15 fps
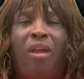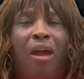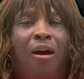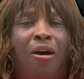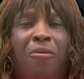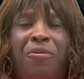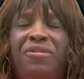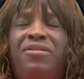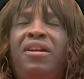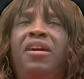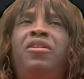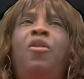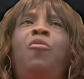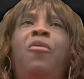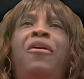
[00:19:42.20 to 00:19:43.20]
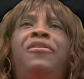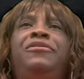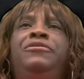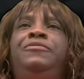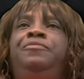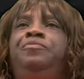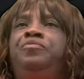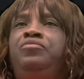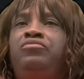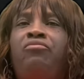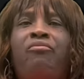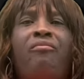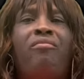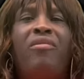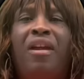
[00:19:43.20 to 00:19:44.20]
Always have your word.
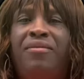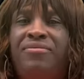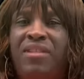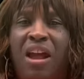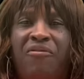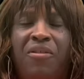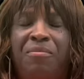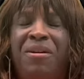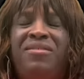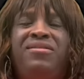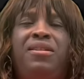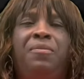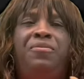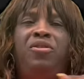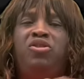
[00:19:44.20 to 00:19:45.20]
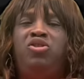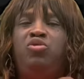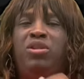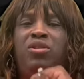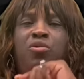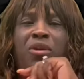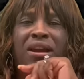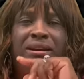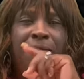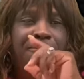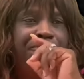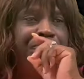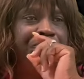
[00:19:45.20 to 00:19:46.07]
Never mess up your street credit.